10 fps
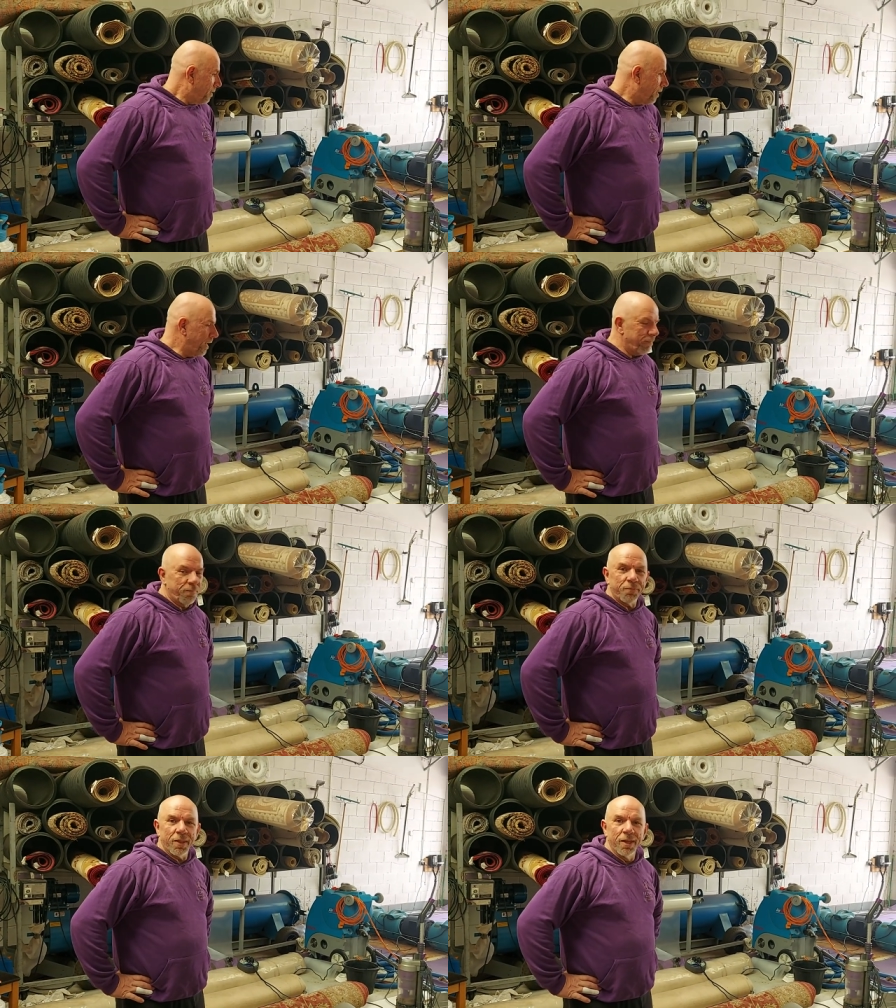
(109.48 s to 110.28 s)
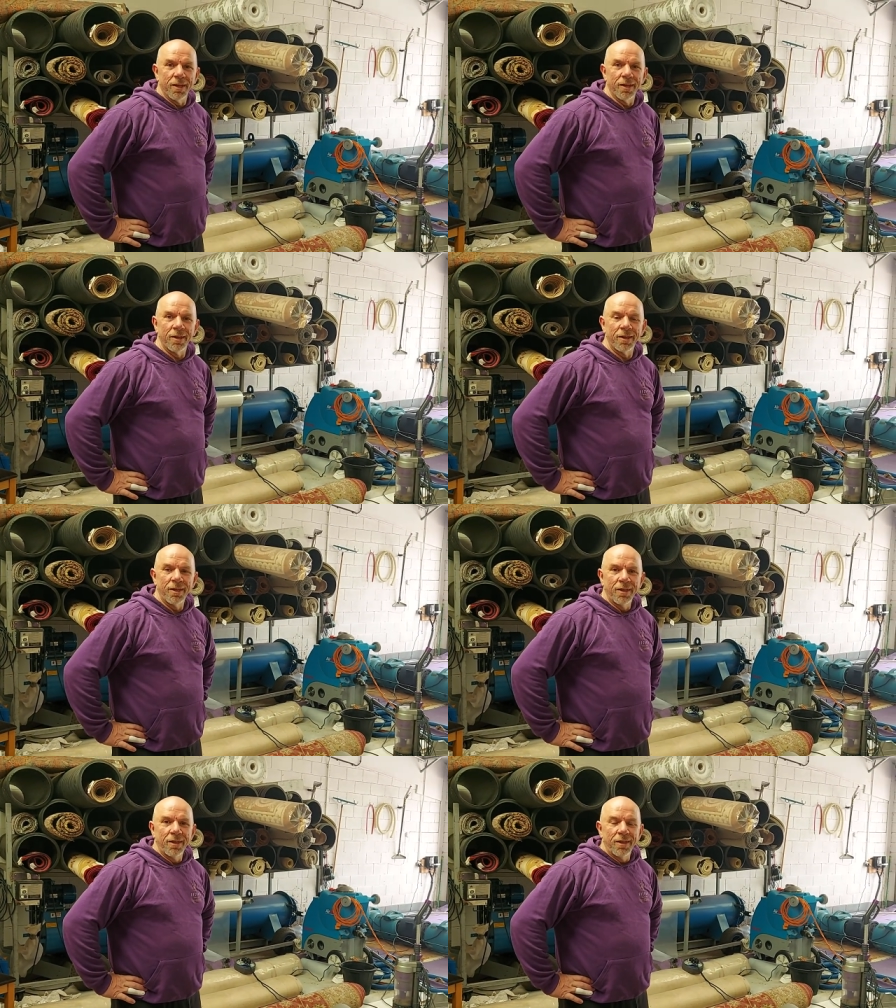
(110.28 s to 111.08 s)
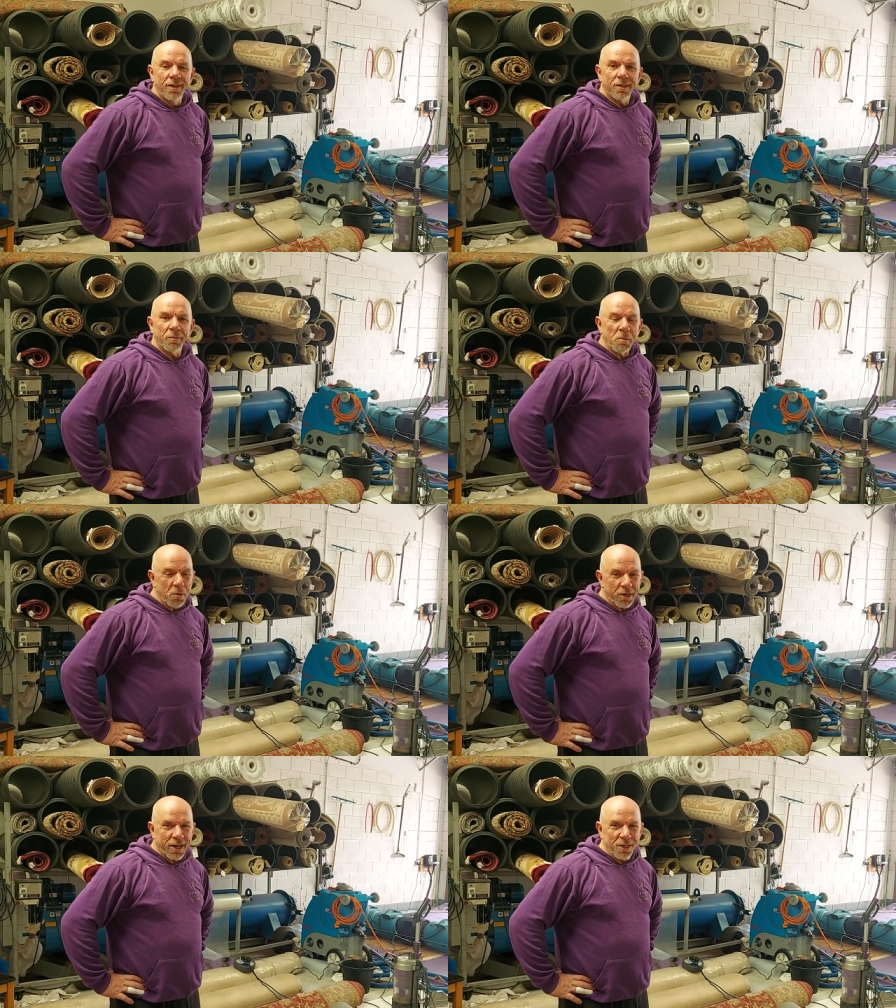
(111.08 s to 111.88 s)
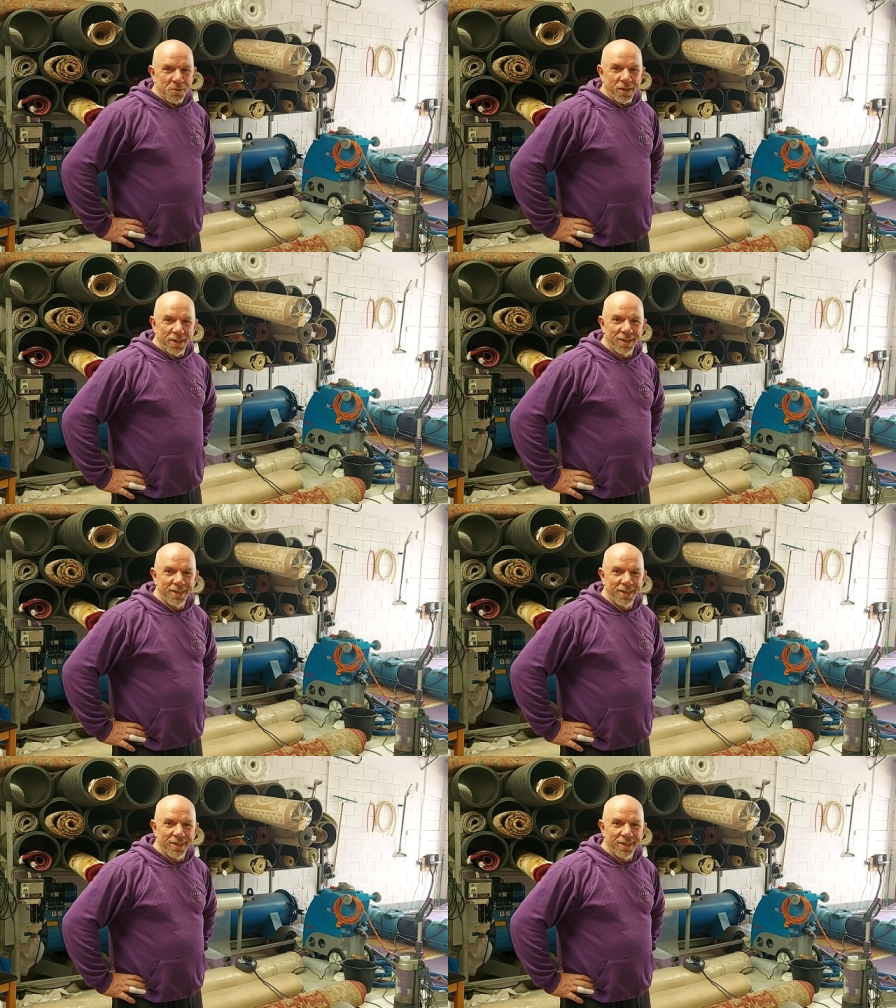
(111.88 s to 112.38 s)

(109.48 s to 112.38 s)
Right, so we'll work out